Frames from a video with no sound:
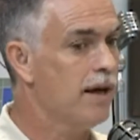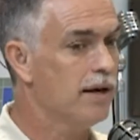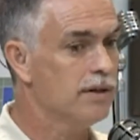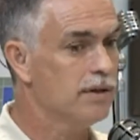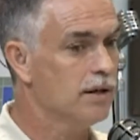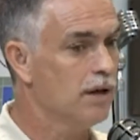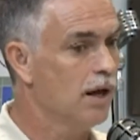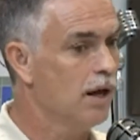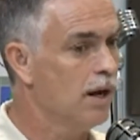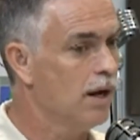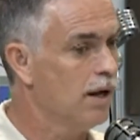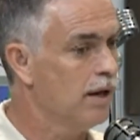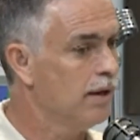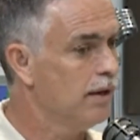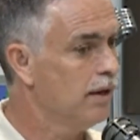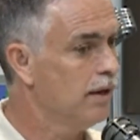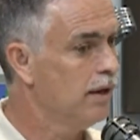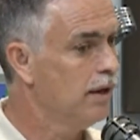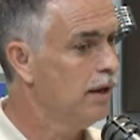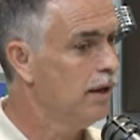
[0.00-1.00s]
That
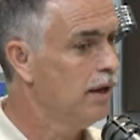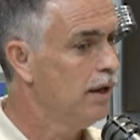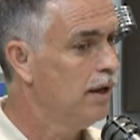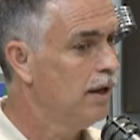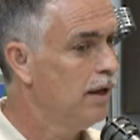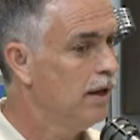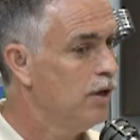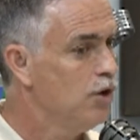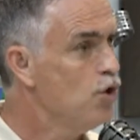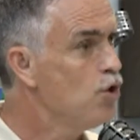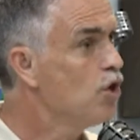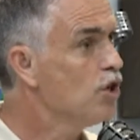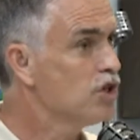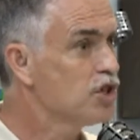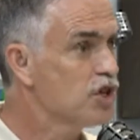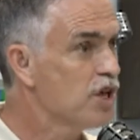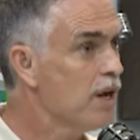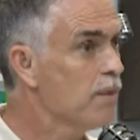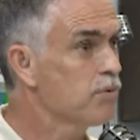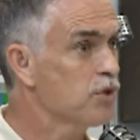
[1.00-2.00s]
you could
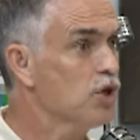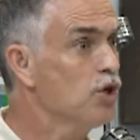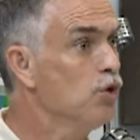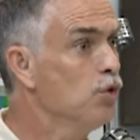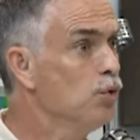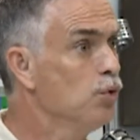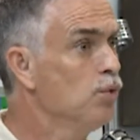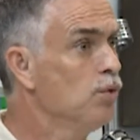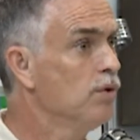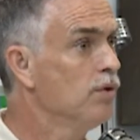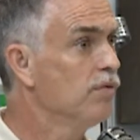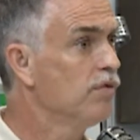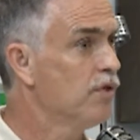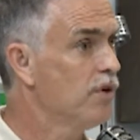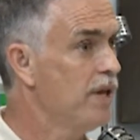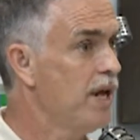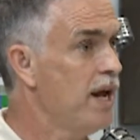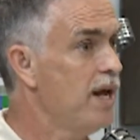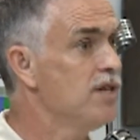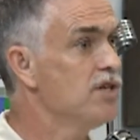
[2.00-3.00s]
skip school for
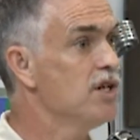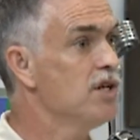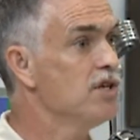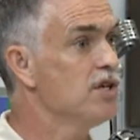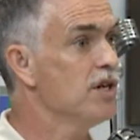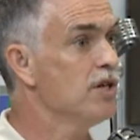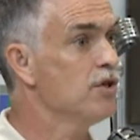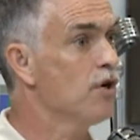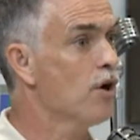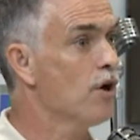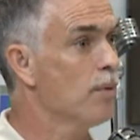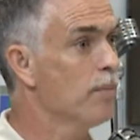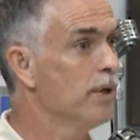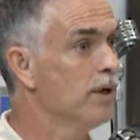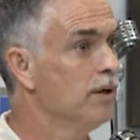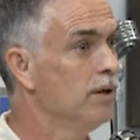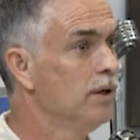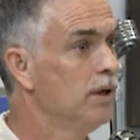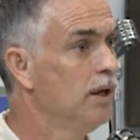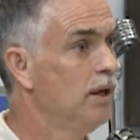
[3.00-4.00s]
the ACC tournament.
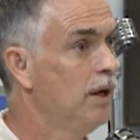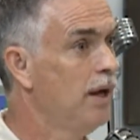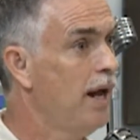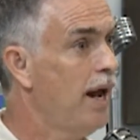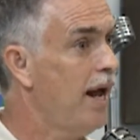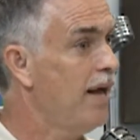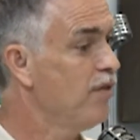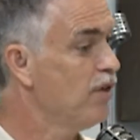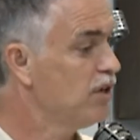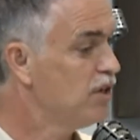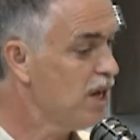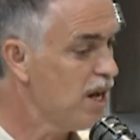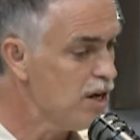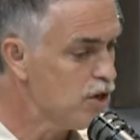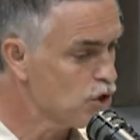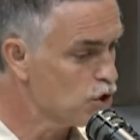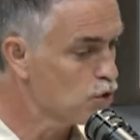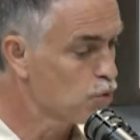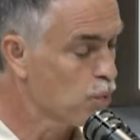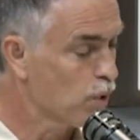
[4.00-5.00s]
And the
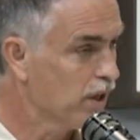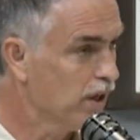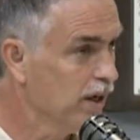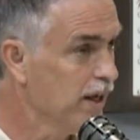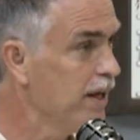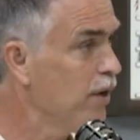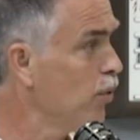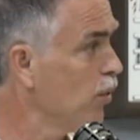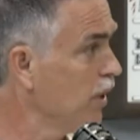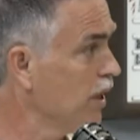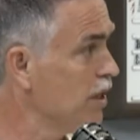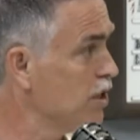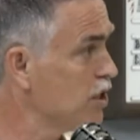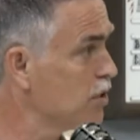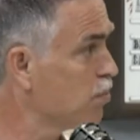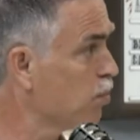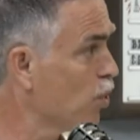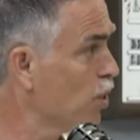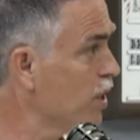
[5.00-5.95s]
teachers would literally just bring